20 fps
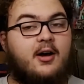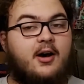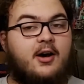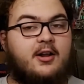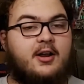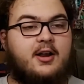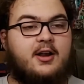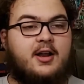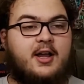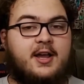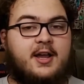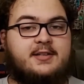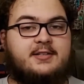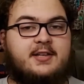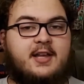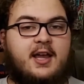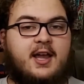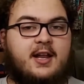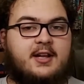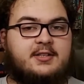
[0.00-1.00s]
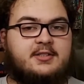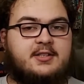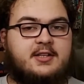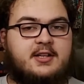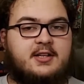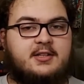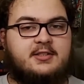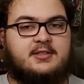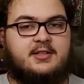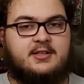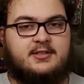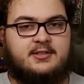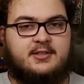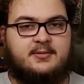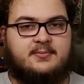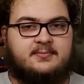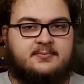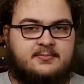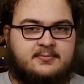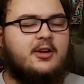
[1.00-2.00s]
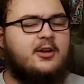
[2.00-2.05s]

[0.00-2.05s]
on a nice HD system.